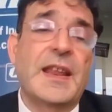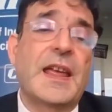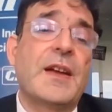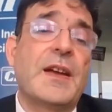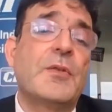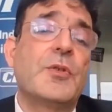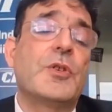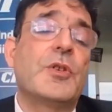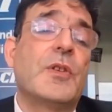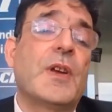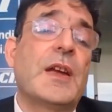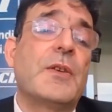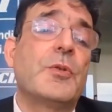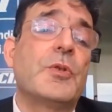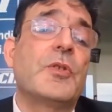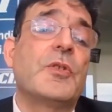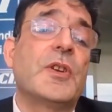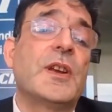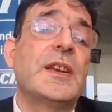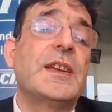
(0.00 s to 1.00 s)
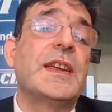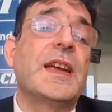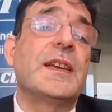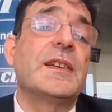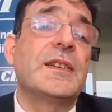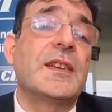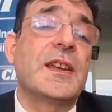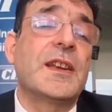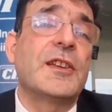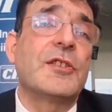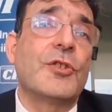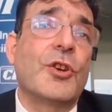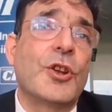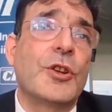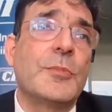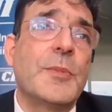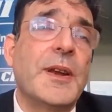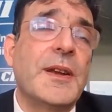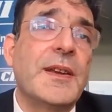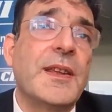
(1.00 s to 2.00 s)
And I would really encourage
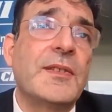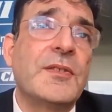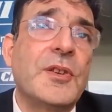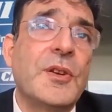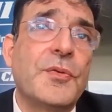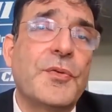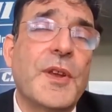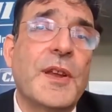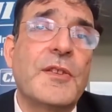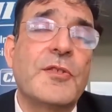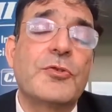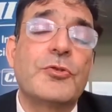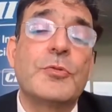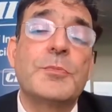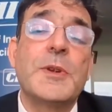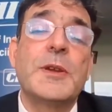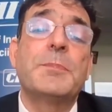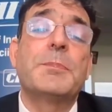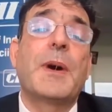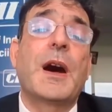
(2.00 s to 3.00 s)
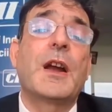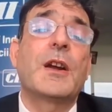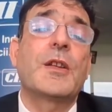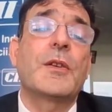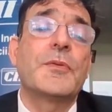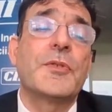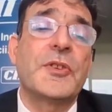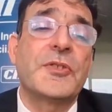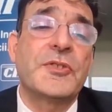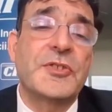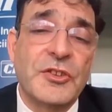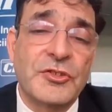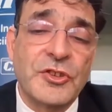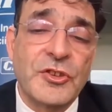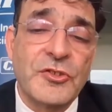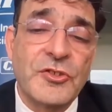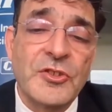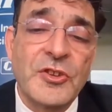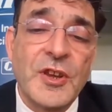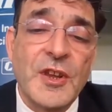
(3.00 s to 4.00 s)
all my industry friends to be part of these
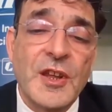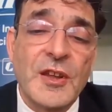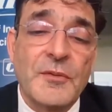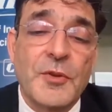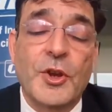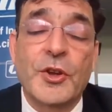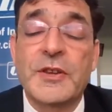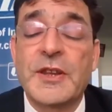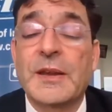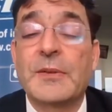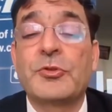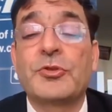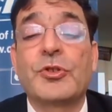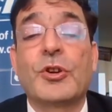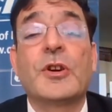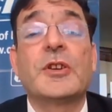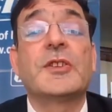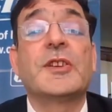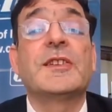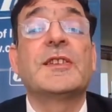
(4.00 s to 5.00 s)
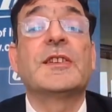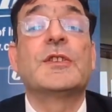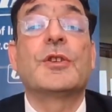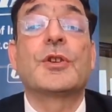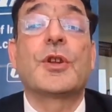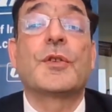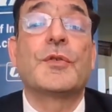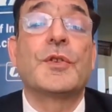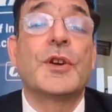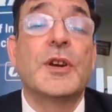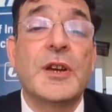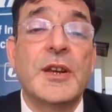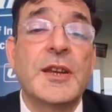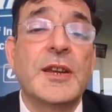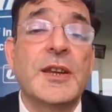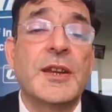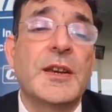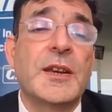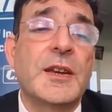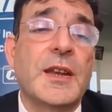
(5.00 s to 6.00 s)
sessions, because I'm sure there's a lot of
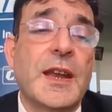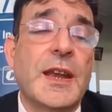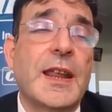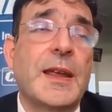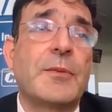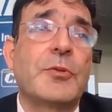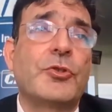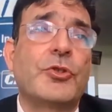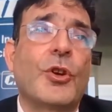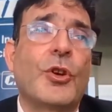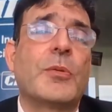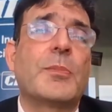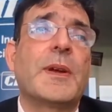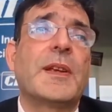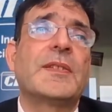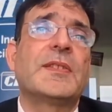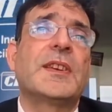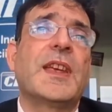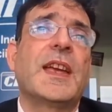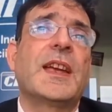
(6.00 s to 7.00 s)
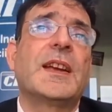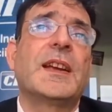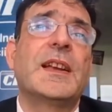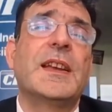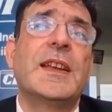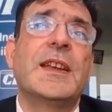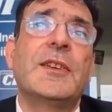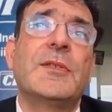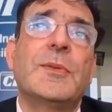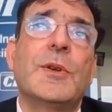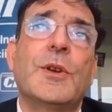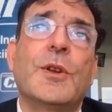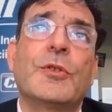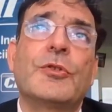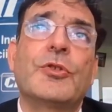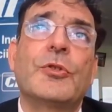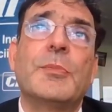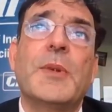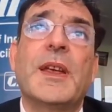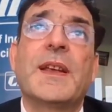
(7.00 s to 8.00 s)
learning in it, and I'm sure my CI colleagues will
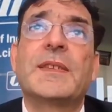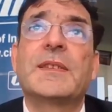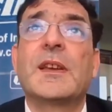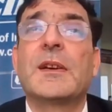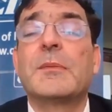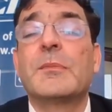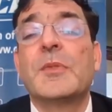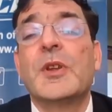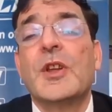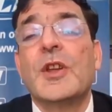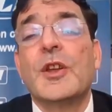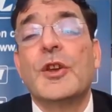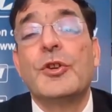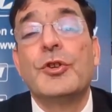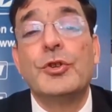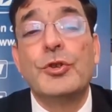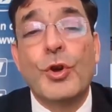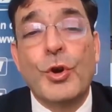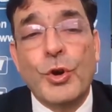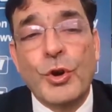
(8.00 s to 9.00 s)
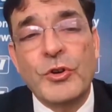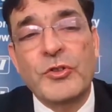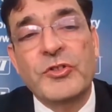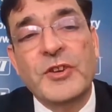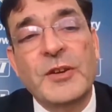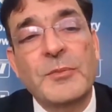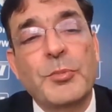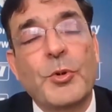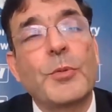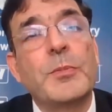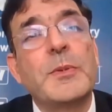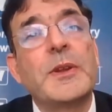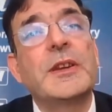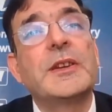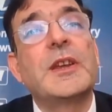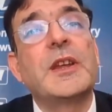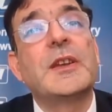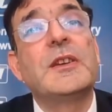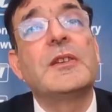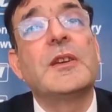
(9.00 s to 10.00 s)
also make some notes and
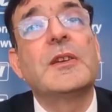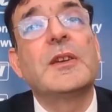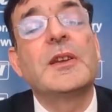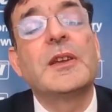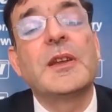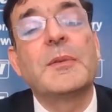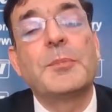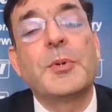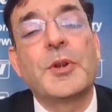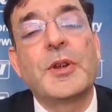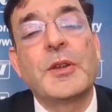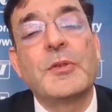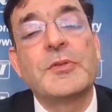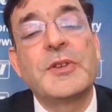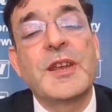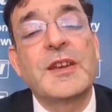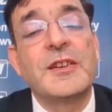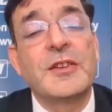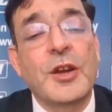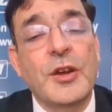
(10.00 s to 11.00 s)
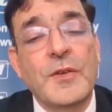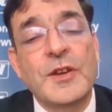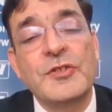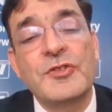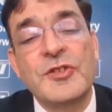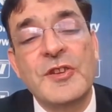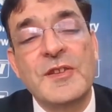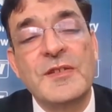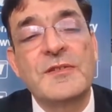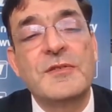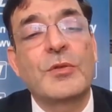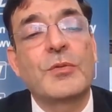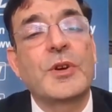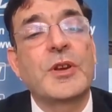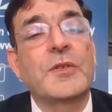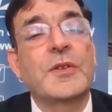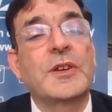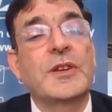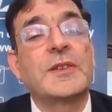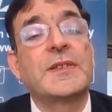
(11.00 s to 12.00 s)
probably give their interventions or
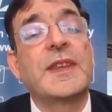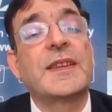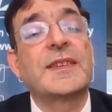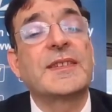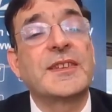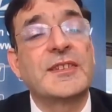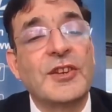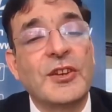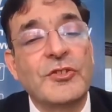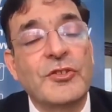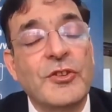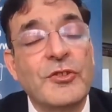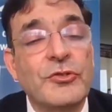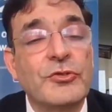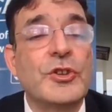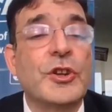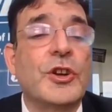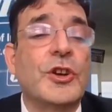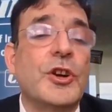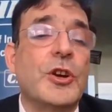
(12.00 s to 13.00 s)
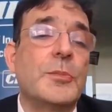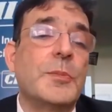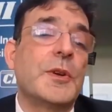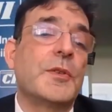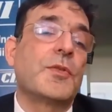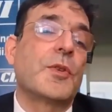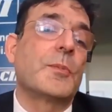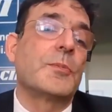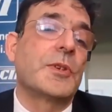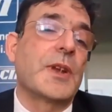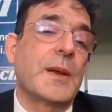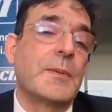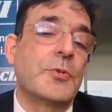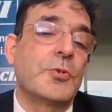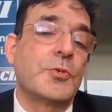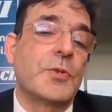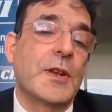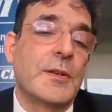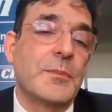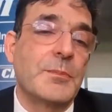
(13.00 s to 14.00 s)
whatever, give their suggestions to the government from time
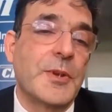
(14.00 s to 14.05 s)
to